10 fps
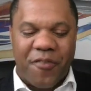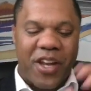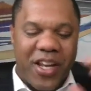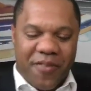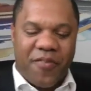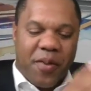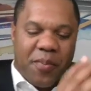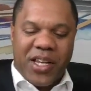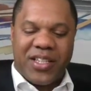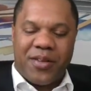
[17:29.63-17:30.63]

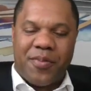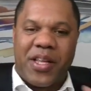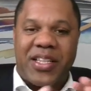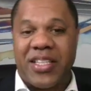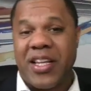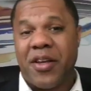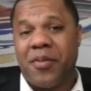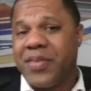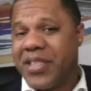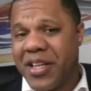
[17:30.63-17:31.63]
feminism and
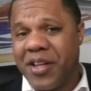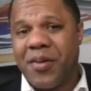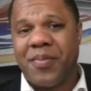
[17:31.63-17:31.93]
STEM,